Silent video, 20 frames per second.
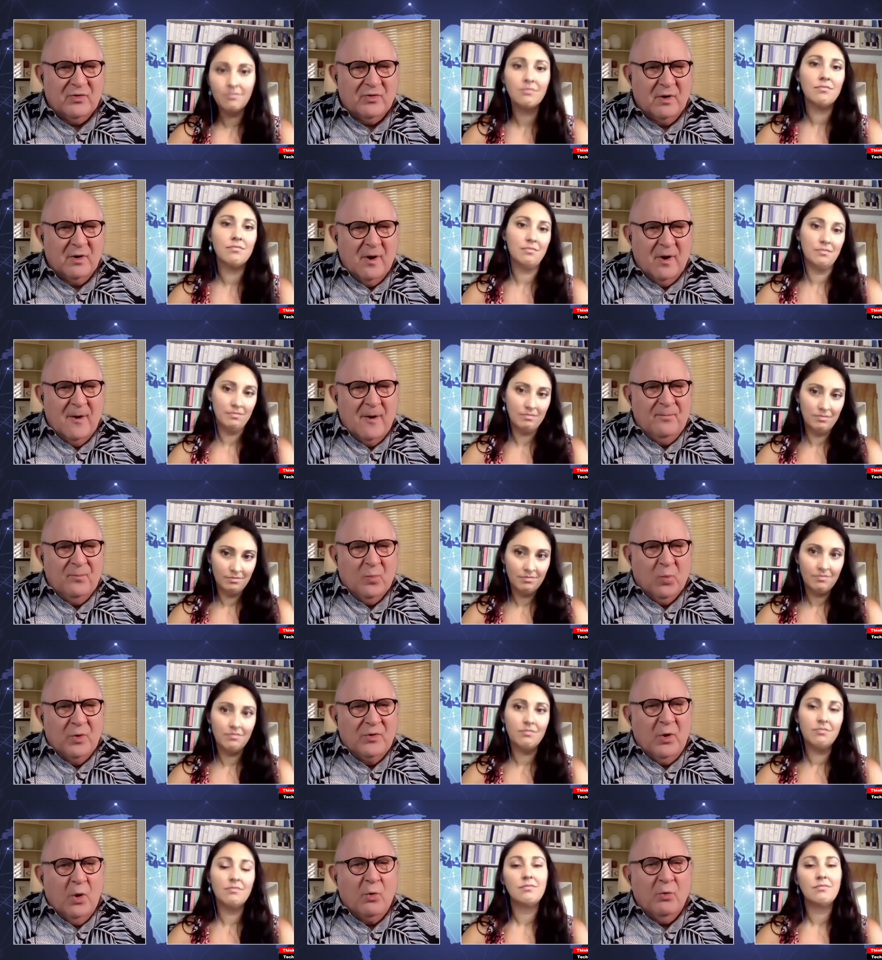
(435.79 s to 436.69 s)
Speaker 1: Uh,
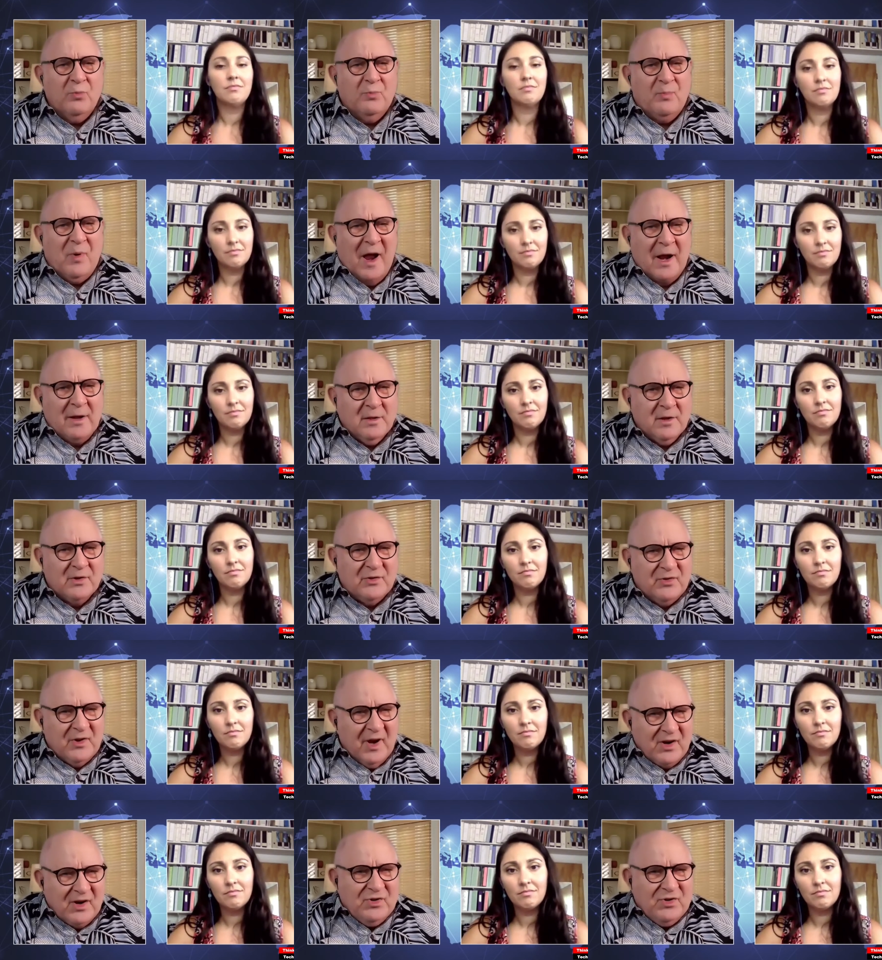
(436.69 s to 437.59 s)
were those
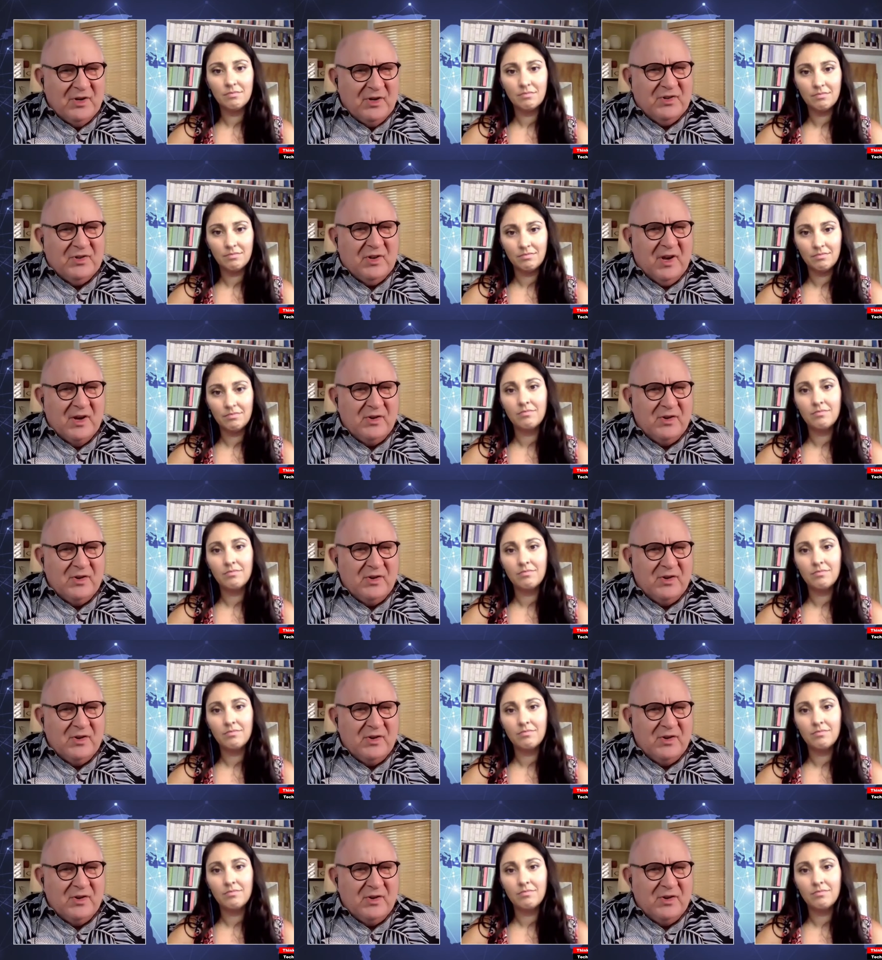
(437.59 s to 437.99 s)
Bangladeshi